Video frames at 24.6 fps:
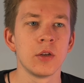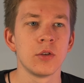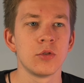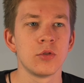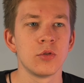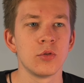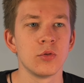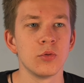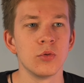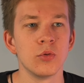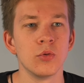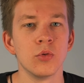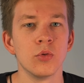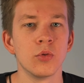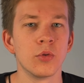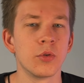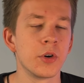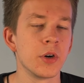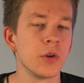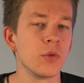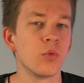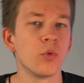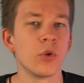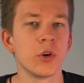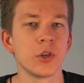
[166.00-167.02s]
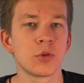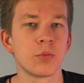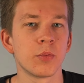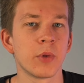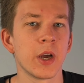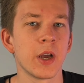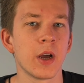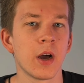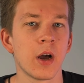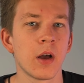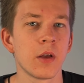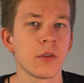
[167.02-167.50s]
to rewatch
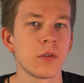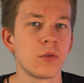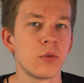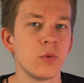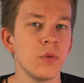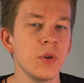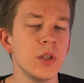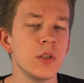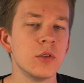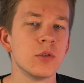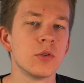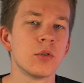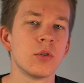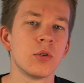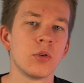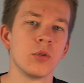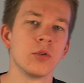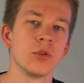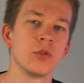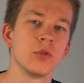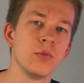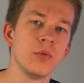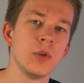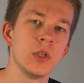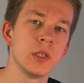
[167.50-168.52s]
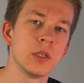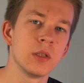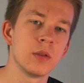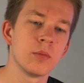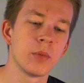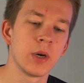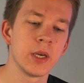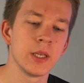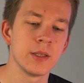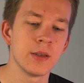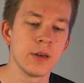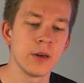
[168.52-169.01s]
my other video or to visit
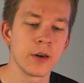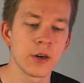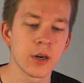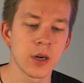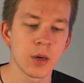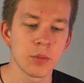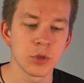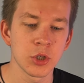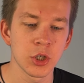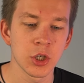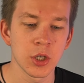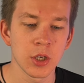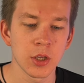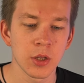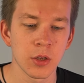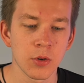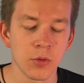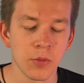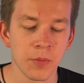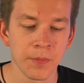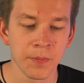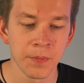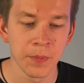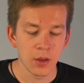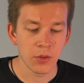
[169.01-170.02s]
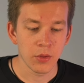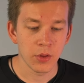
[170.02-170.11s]
my Telegram channel.